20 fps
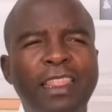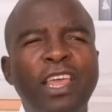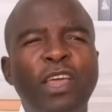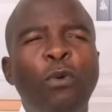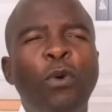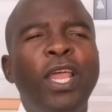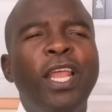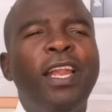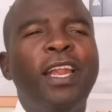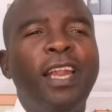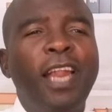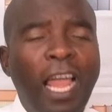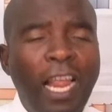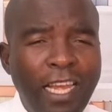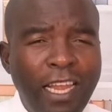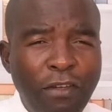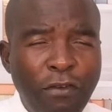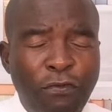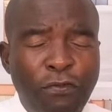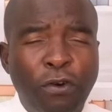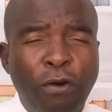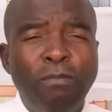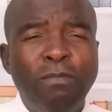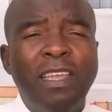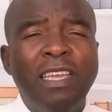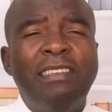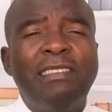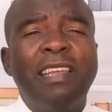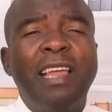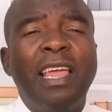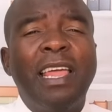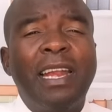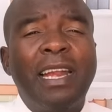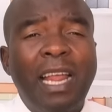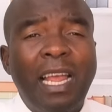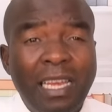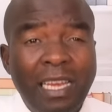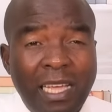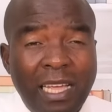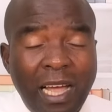they were running from the
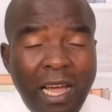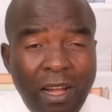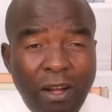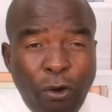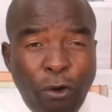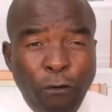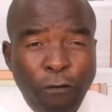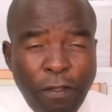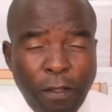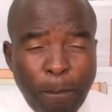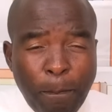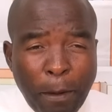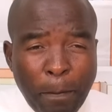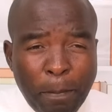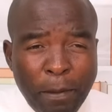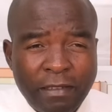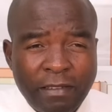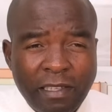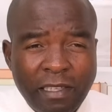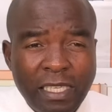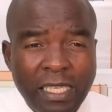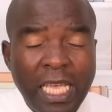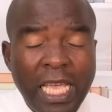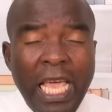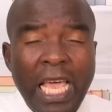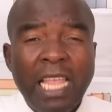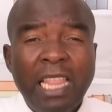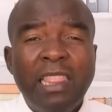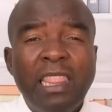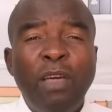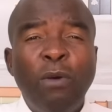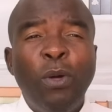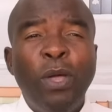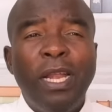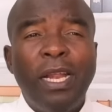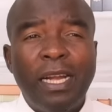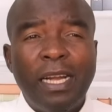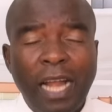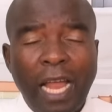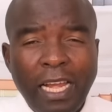tyrannical of the papacy. They
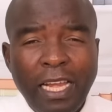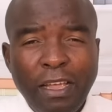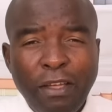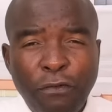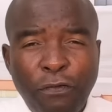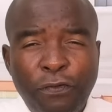were running